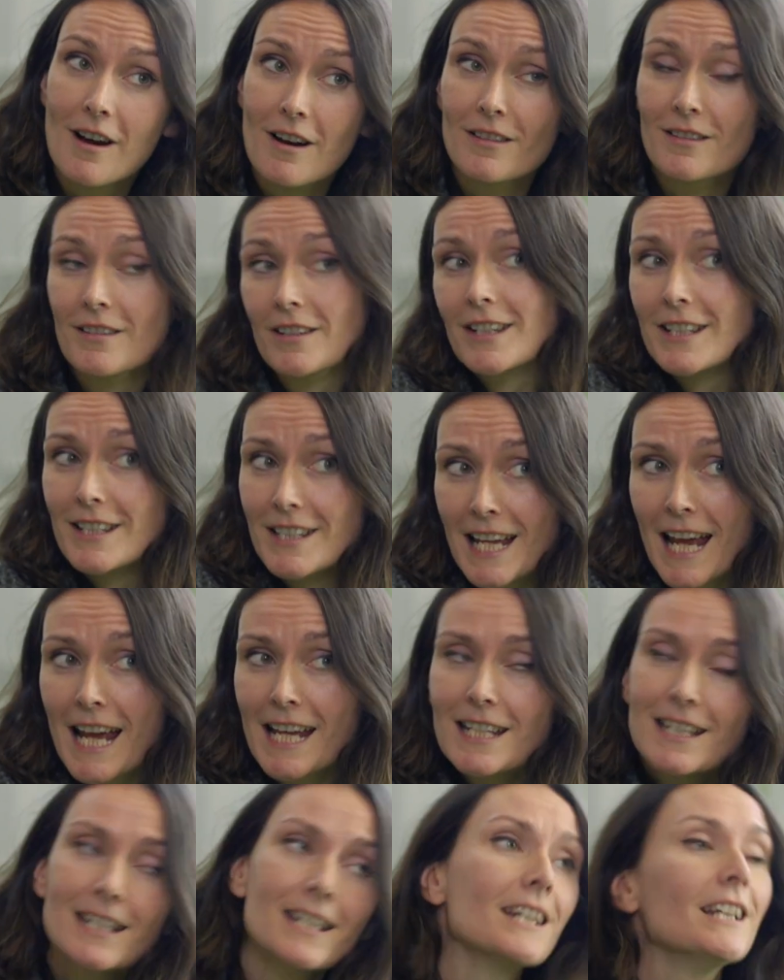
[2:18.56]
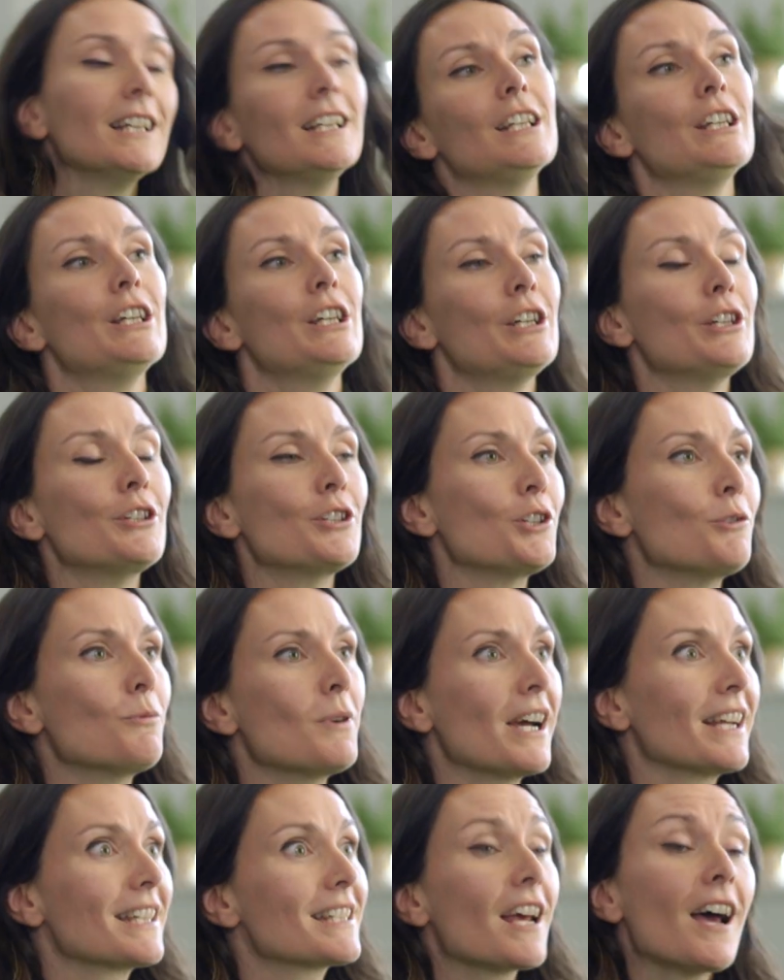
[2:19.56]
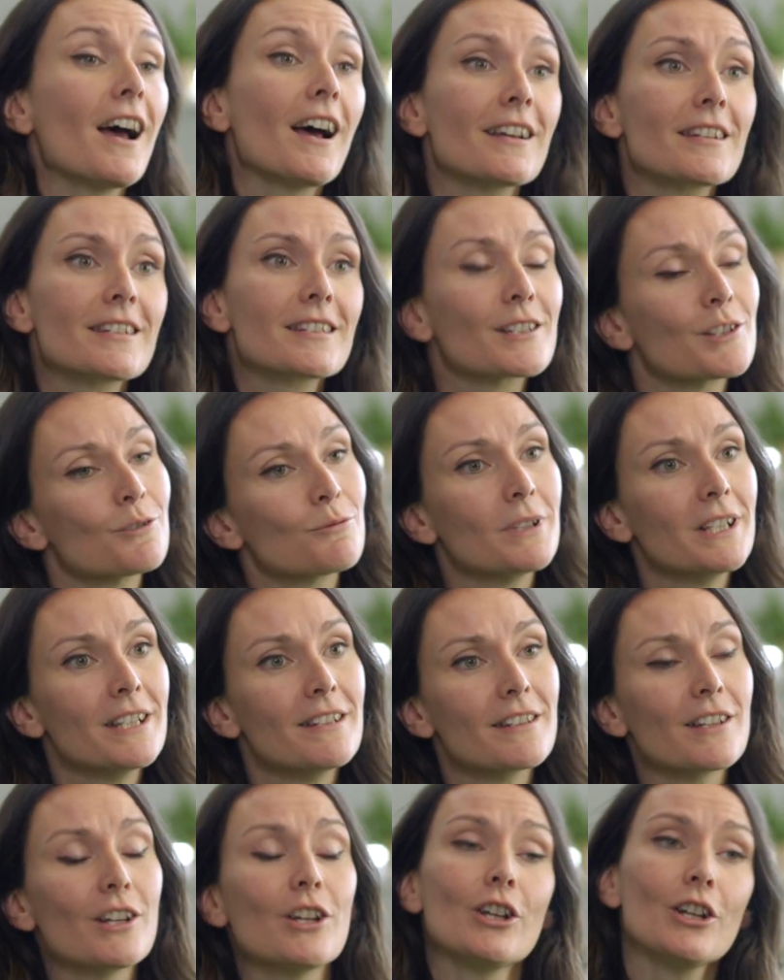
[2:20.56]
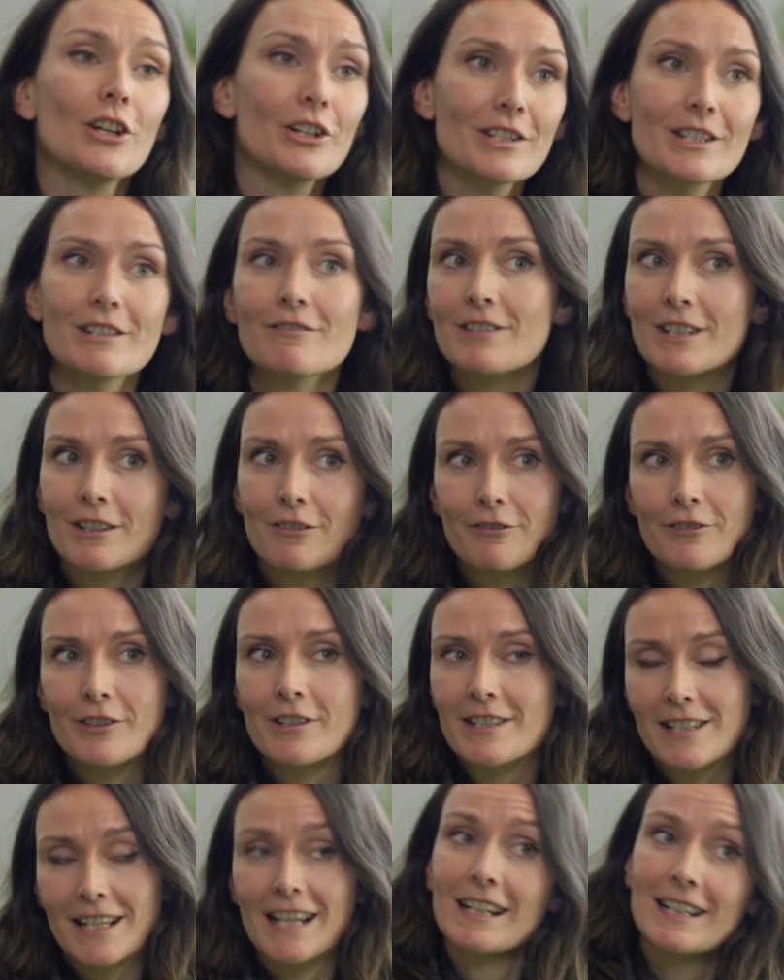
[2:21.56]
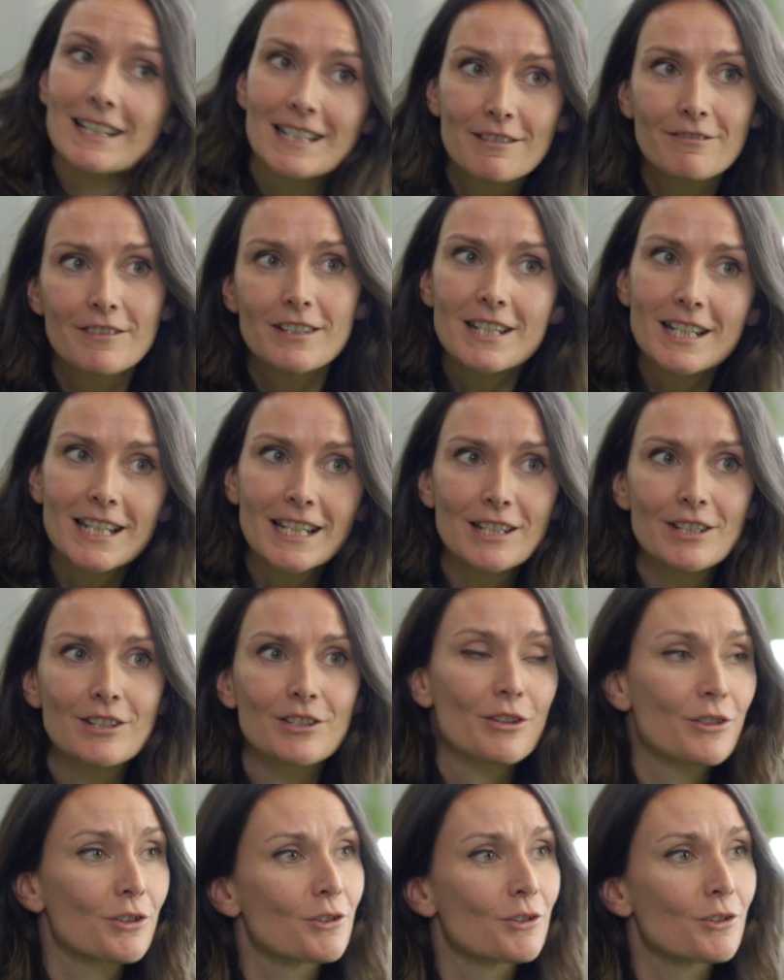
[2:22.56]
are the cadet, and you are tasked with lots of different activities